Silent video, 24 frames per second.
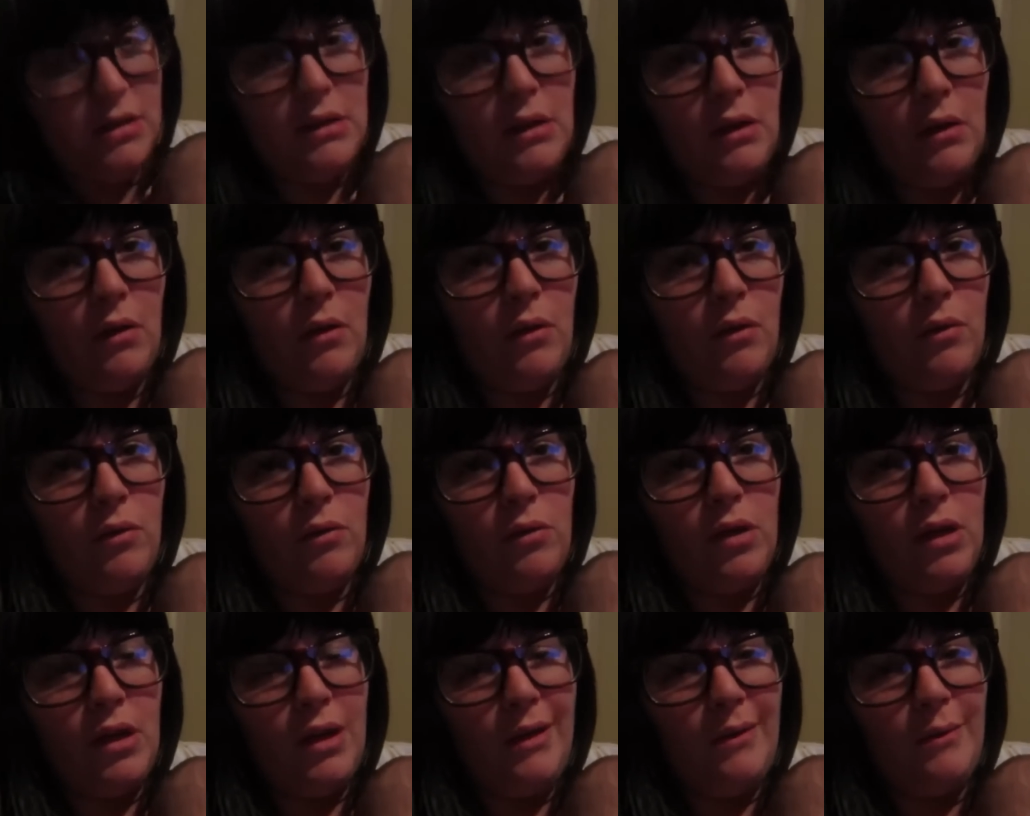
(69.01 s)
So
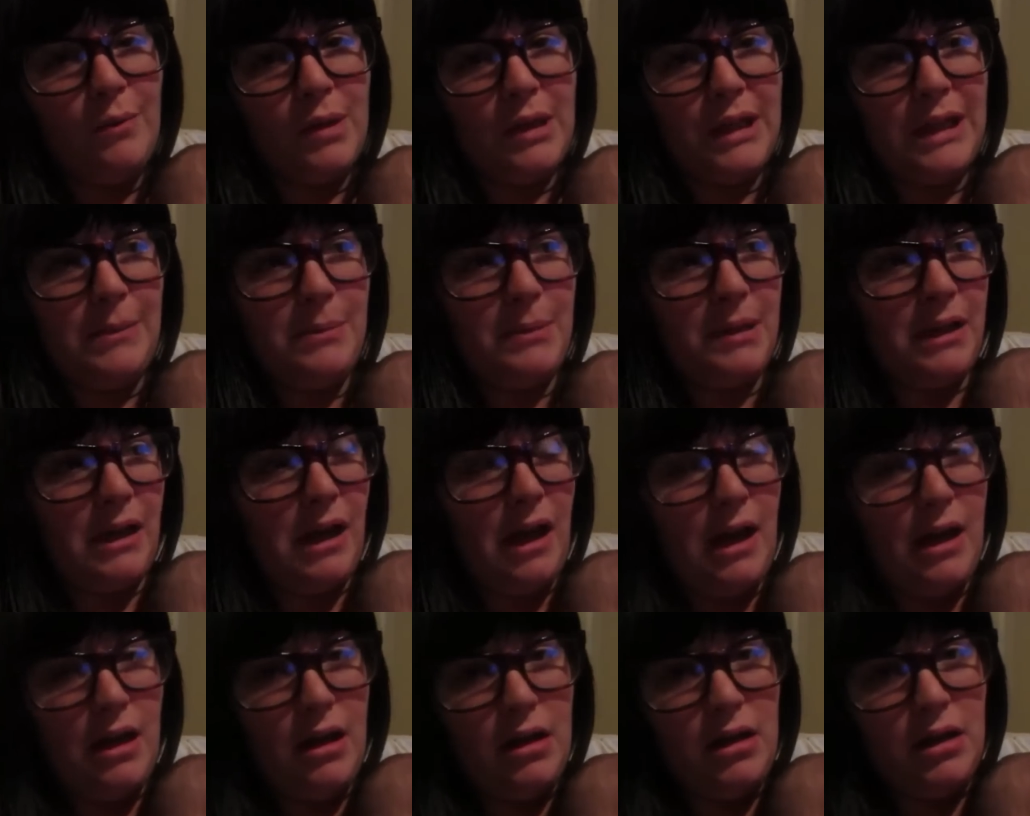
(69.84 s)
um, we're keeping an
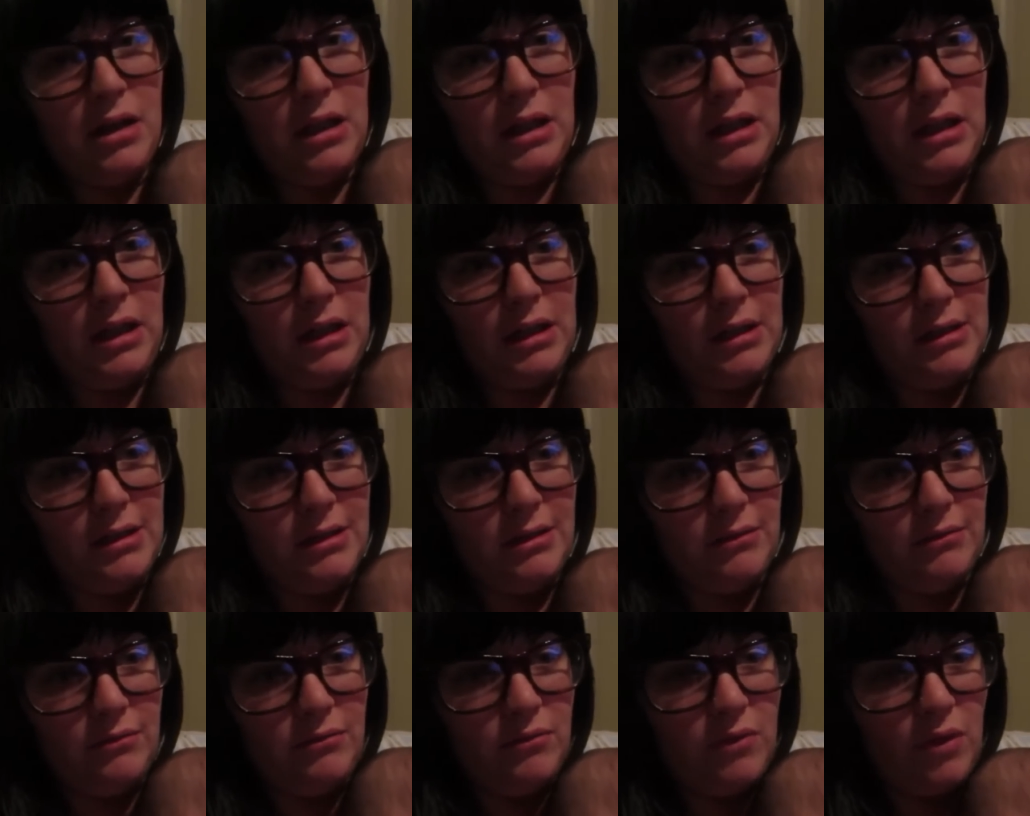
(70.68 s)
eye on her
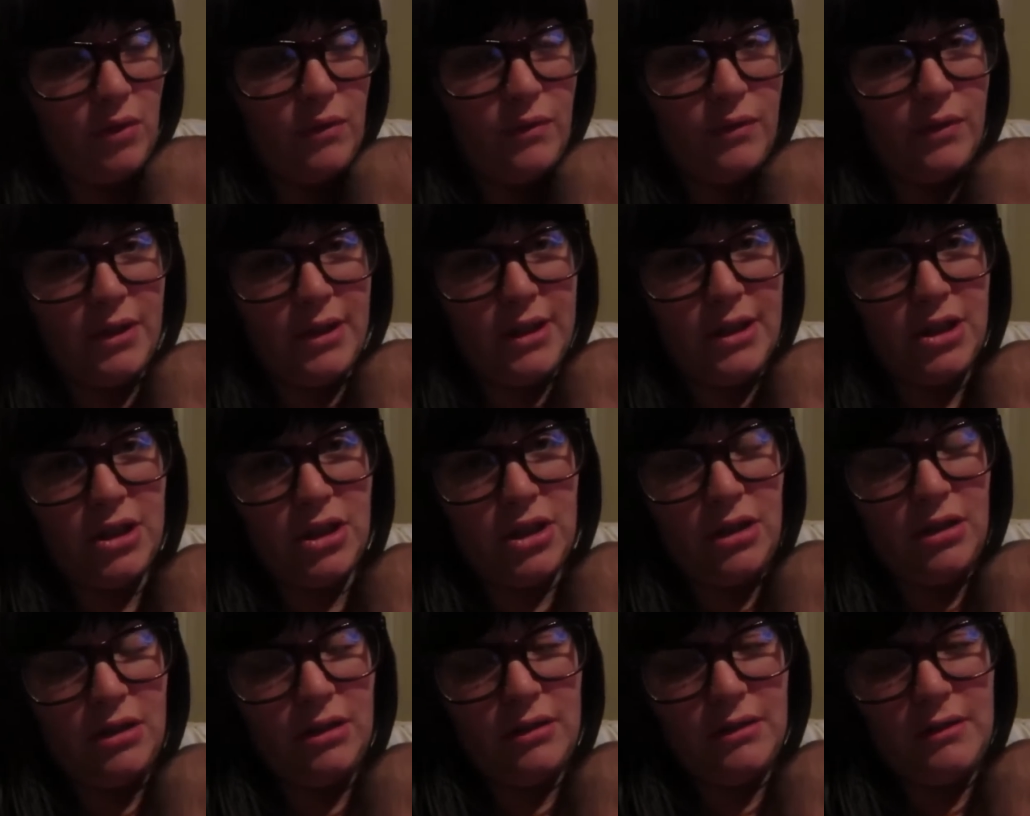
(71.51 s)
and hopefully
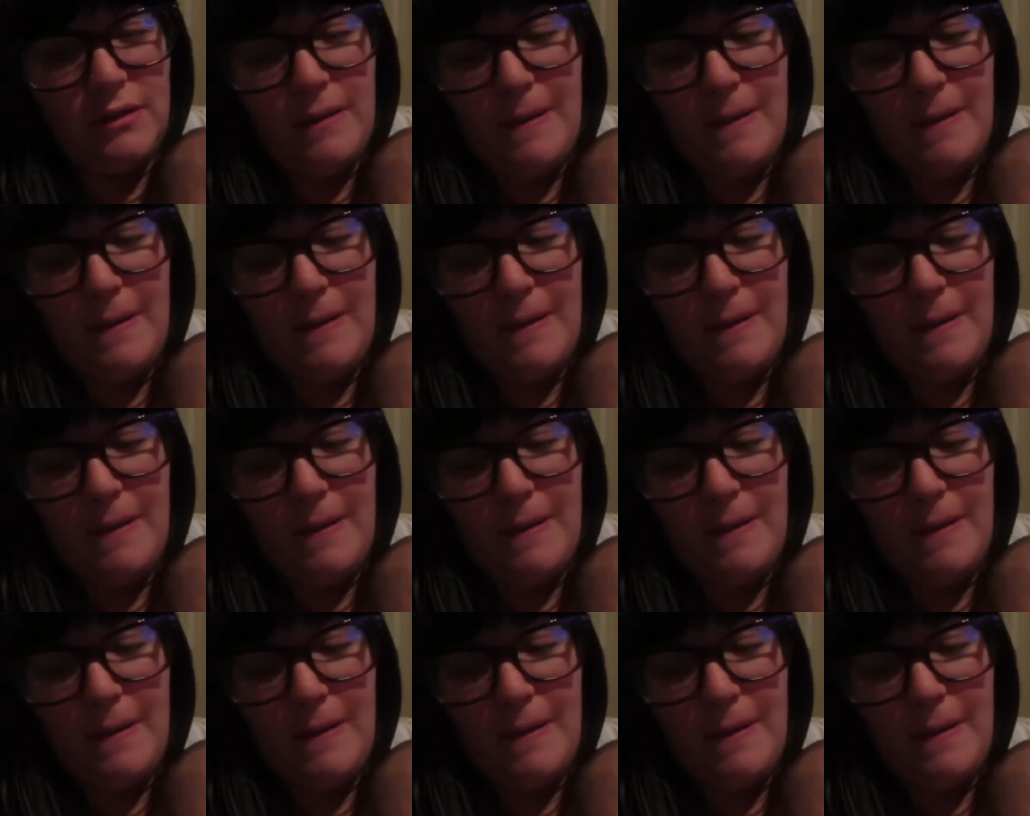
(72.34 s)
she'll